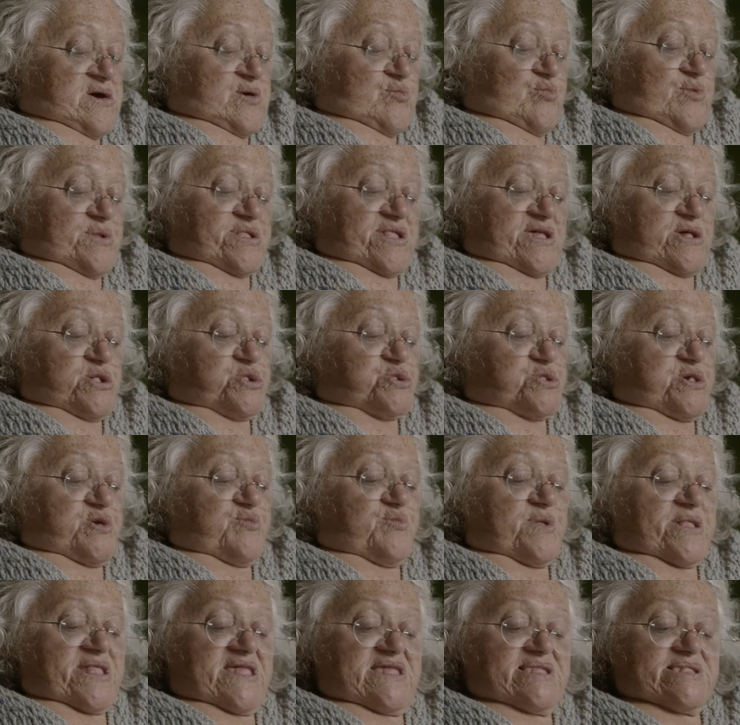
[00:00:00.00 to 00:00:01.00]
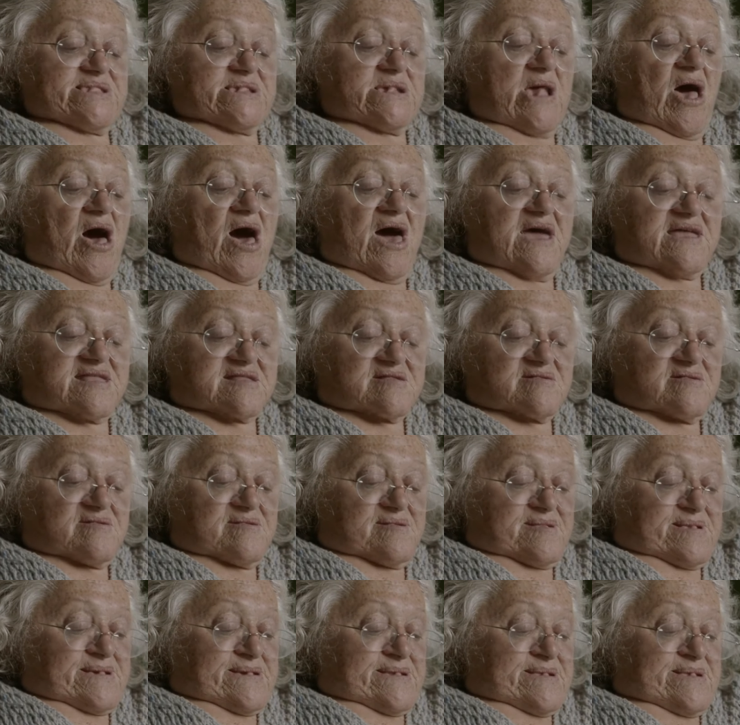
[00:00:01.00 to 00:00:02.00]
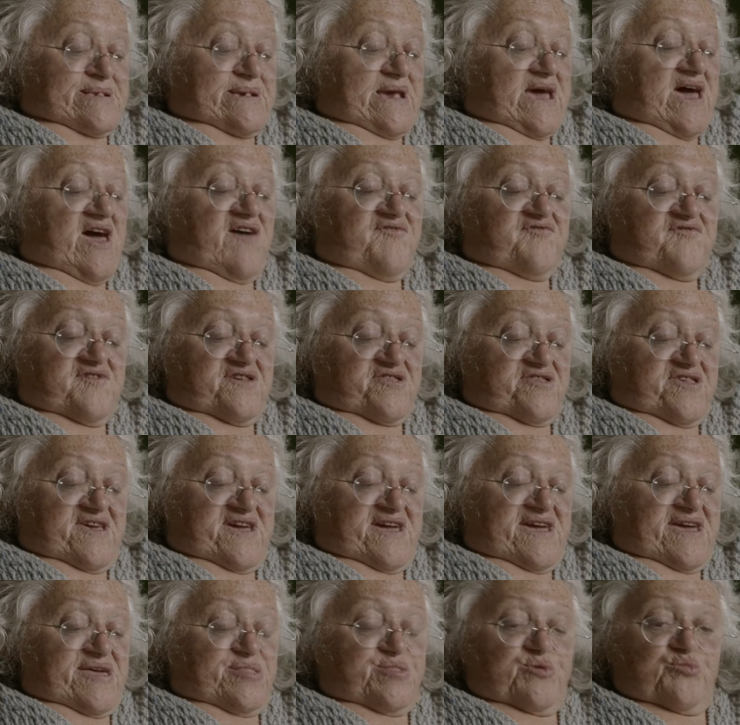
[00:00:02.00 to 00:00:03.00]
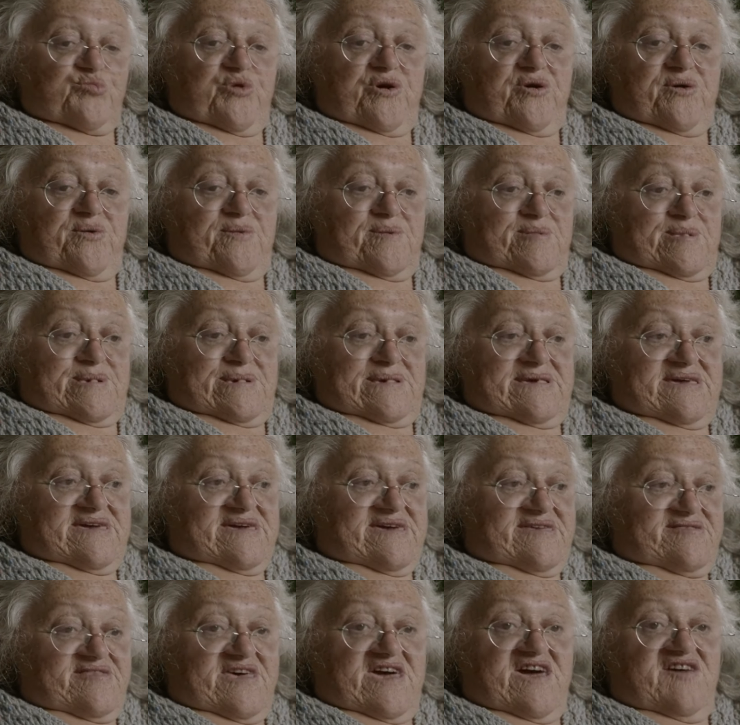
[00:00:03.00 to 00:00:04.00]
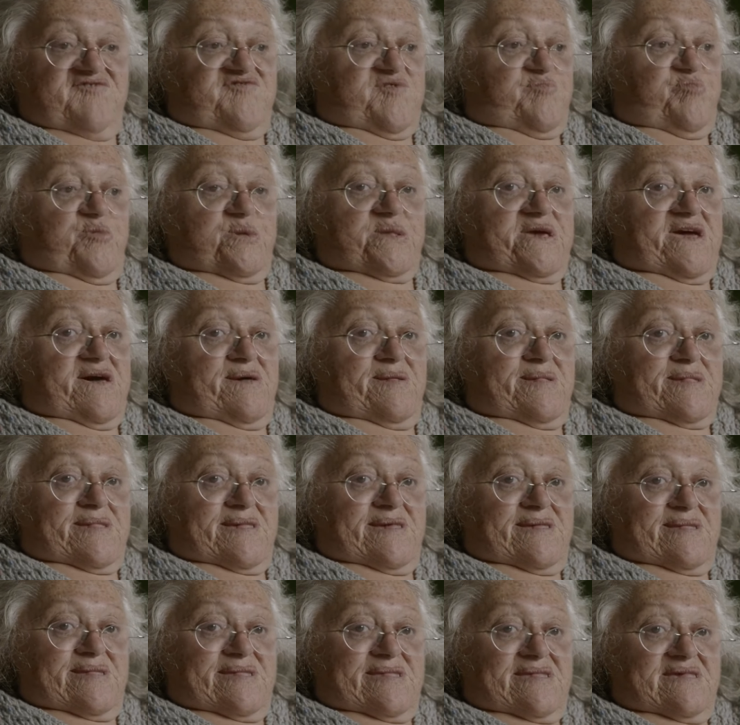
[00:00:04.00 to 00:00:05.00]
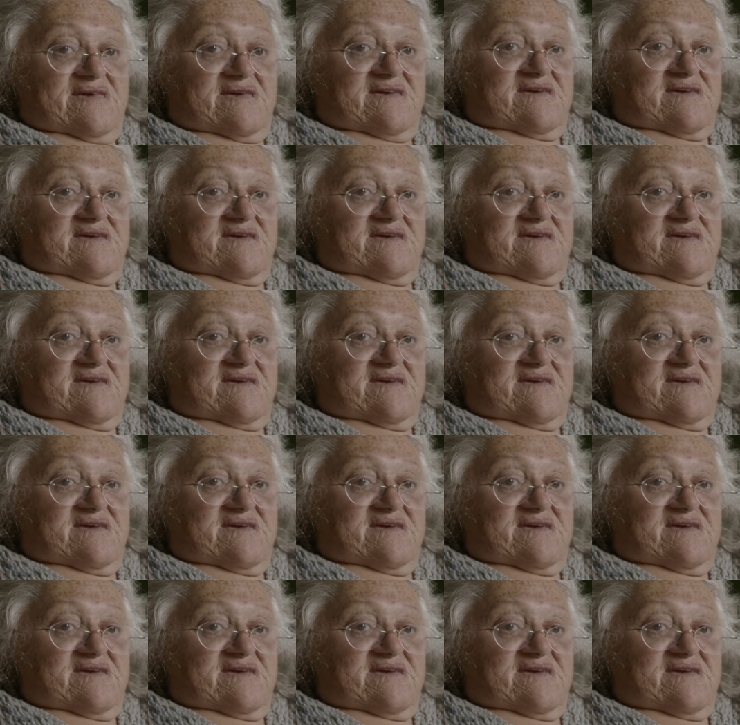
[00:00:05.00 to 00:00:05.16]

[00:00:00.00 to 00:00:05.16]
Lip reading: was that she was entitled to everything in the world that everybody else is,